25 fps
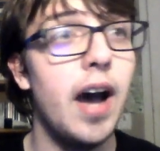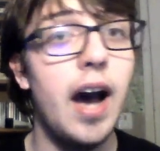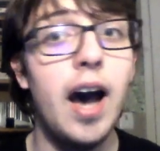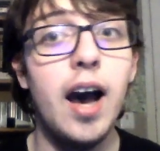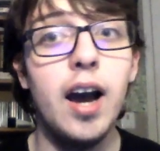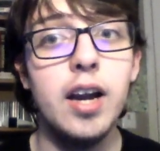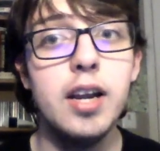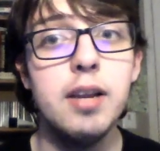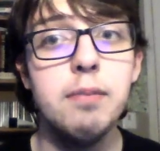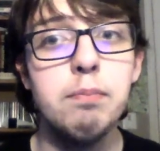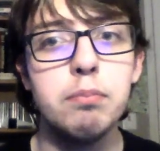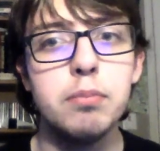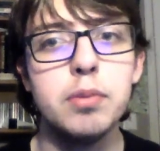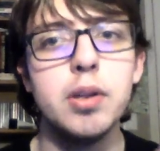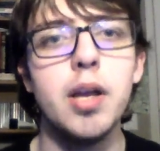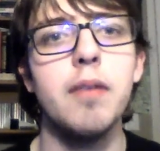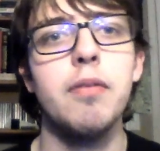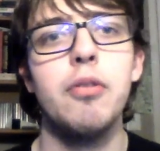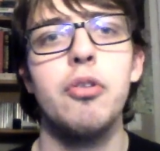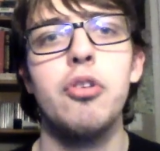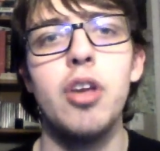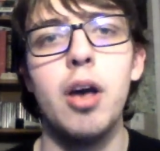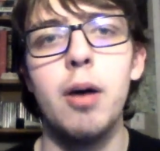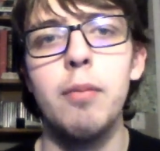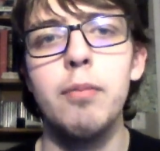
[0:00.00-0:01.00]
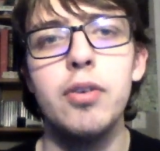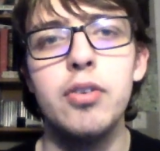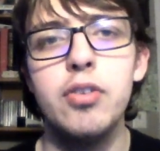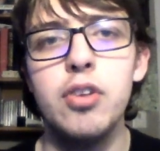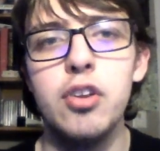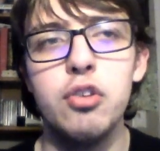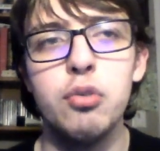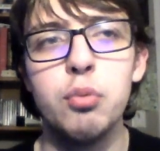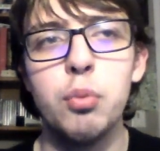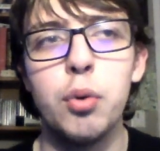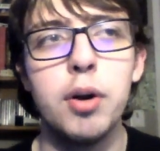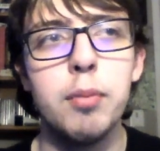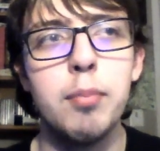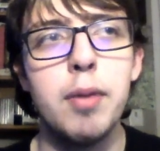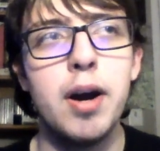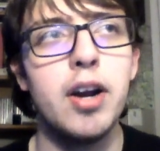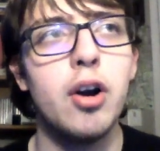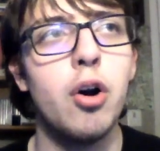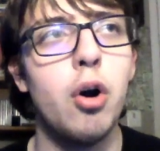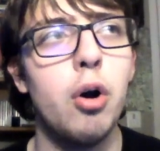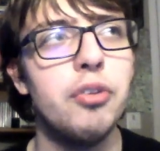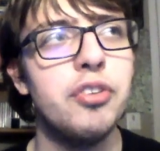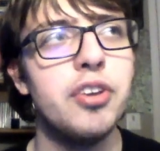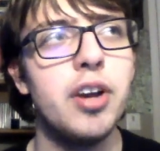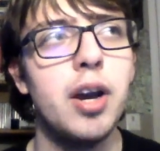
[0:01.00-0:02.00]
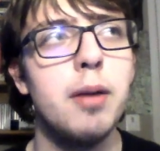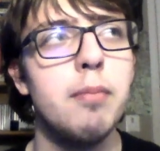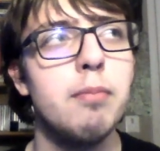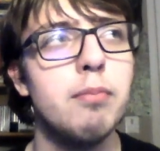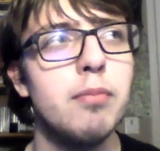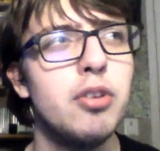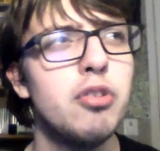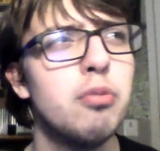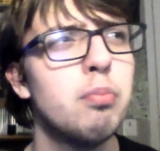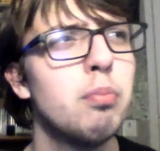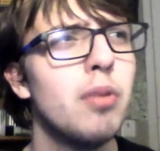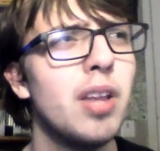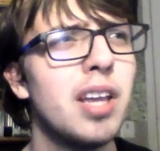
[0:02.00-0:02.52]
I love this album. This is one of my this